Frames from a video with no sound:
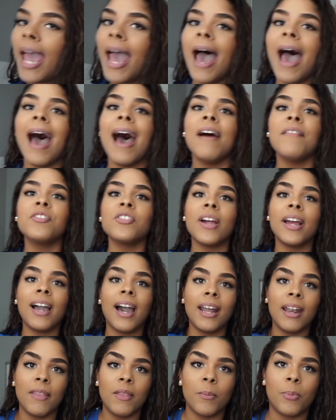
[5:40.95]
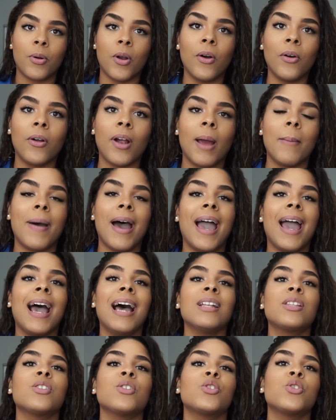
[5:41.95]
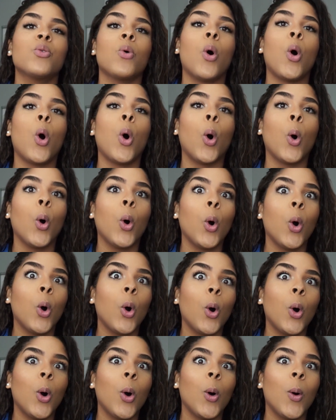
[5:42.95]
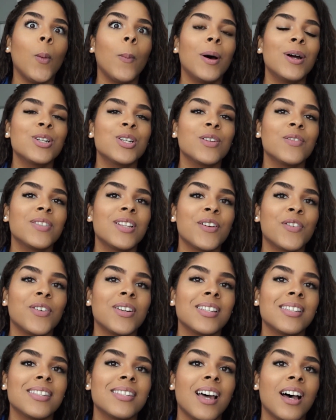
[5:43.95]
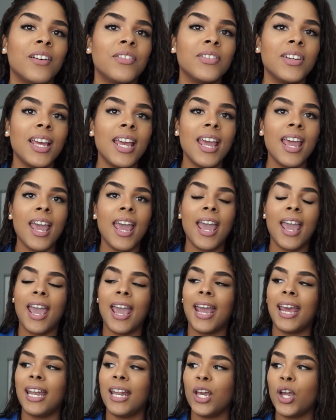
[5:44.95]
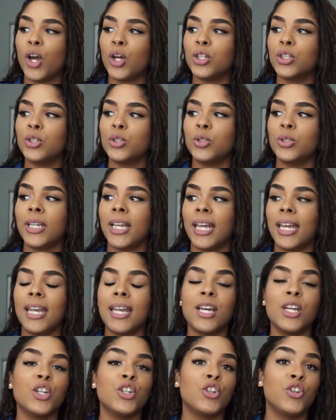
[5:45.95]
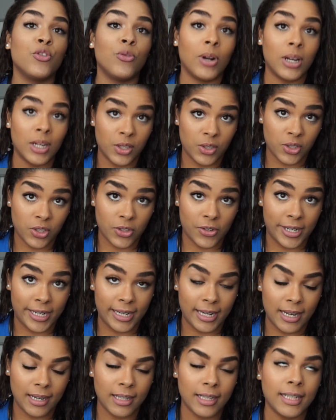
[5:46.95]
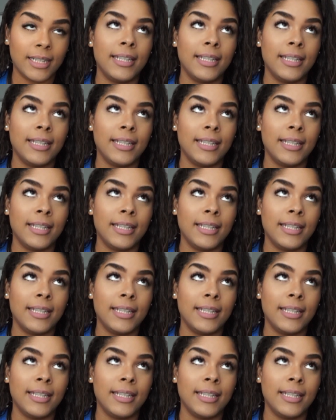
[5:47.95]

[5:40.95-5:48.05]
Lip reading: After I got in the program, I had to do a whole bunch of different stuff. It included drug screening.